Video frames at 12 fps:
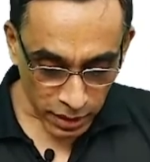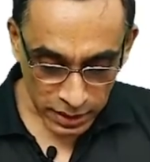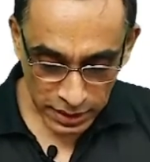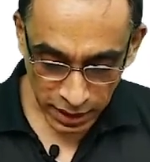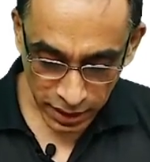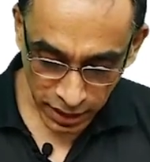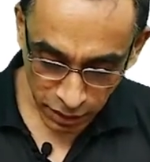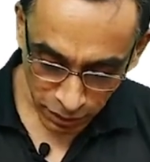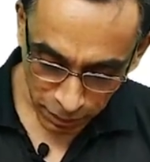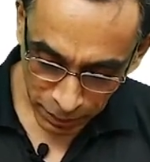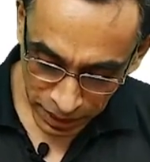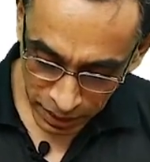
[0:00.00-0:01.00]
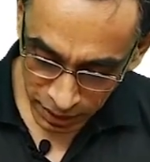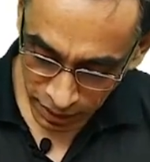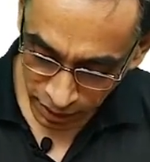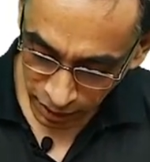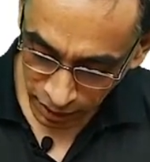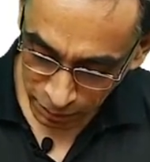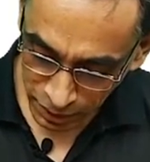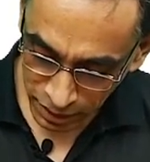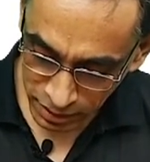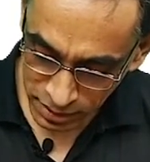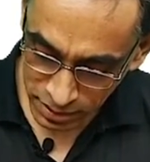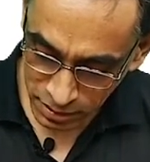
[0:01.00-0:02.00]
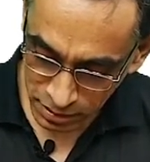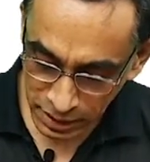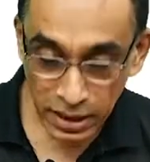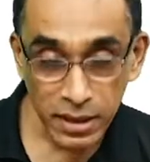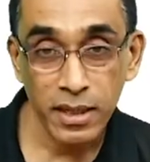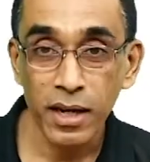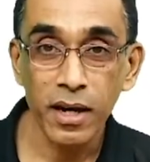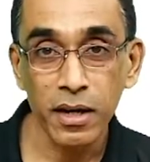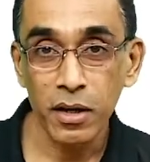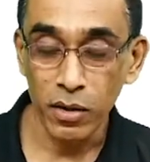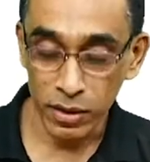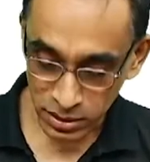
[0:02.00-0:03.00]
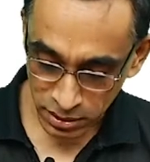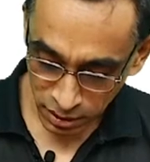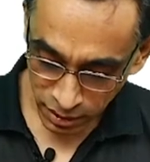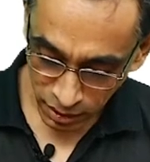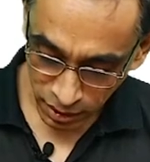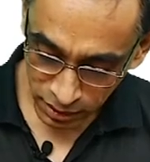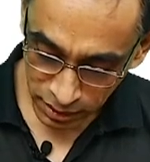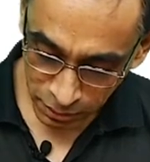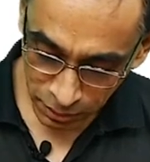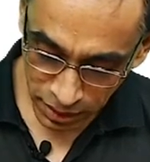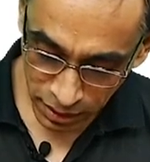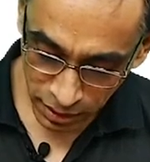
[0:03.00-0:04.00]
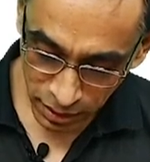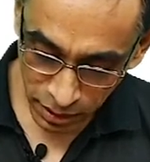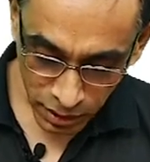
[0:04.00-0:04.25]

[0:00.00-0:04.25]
See, given material means theta constant aanu, but